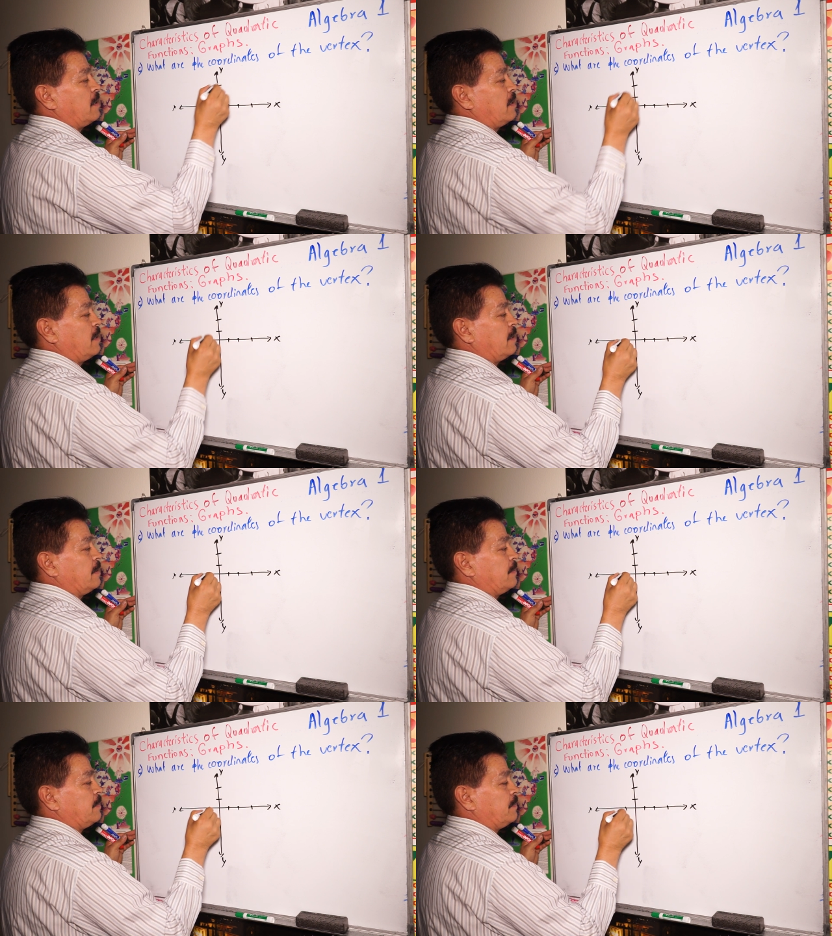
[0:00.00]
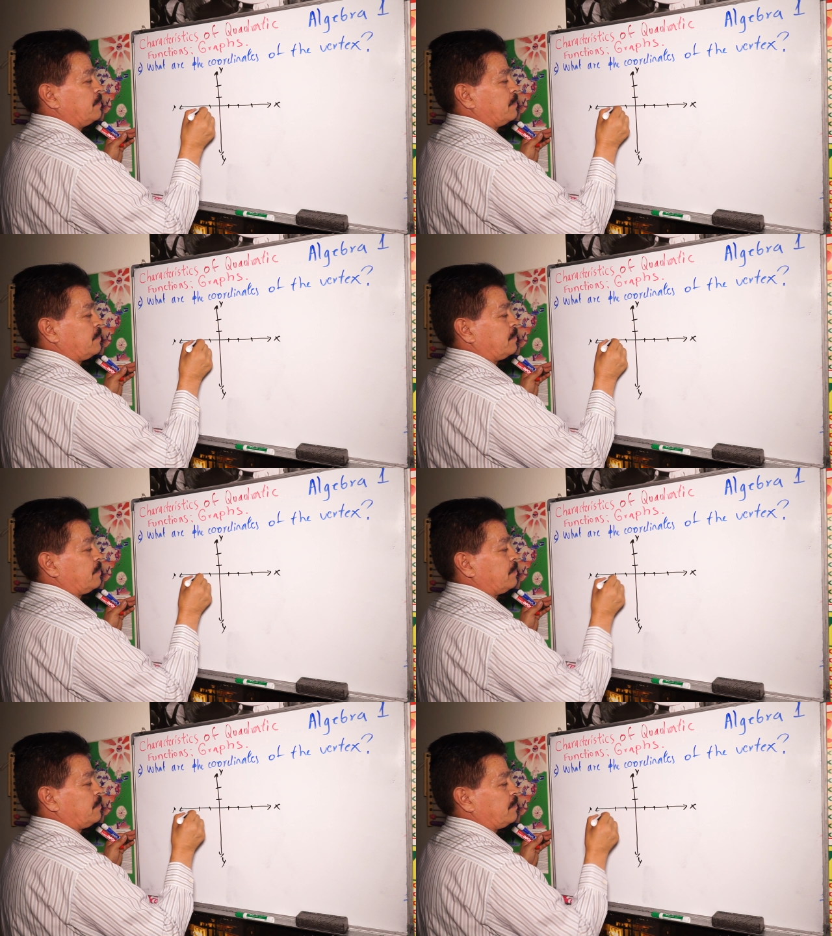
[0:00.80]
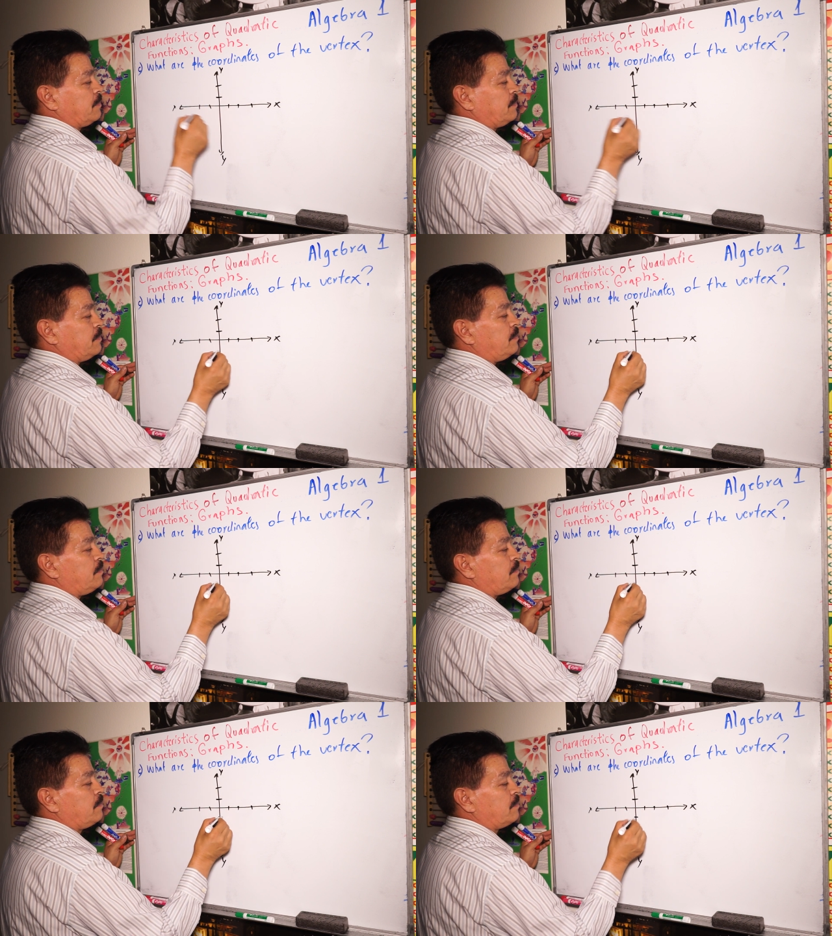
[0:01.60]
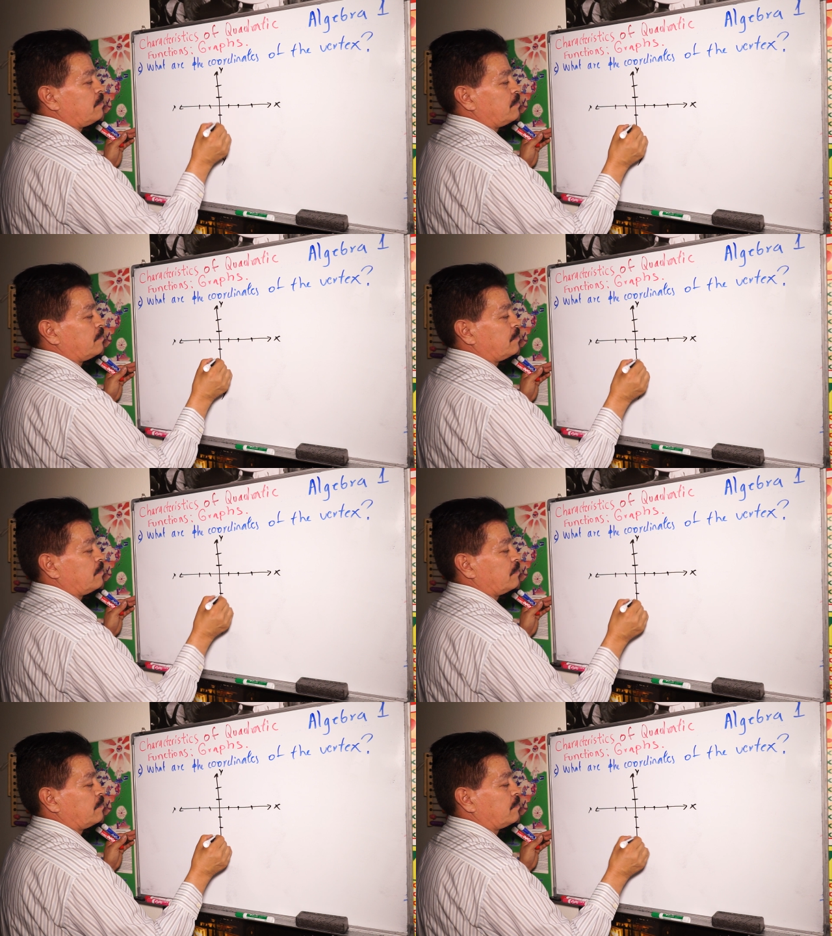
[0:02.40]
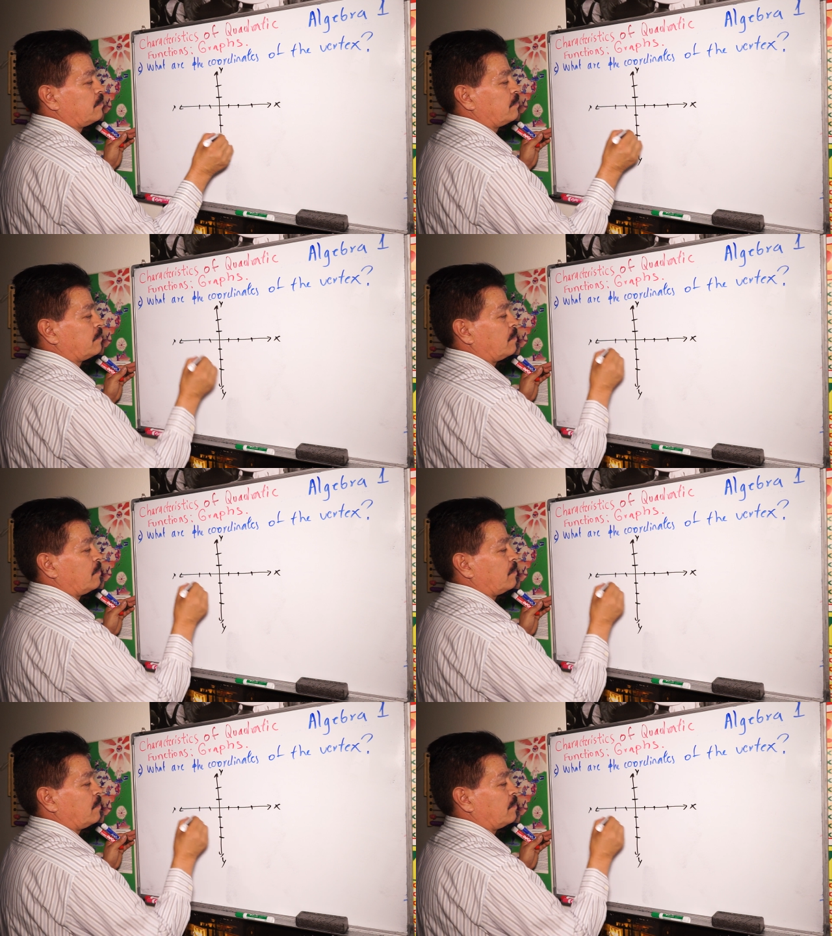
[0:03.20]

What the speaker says: (no one is talking)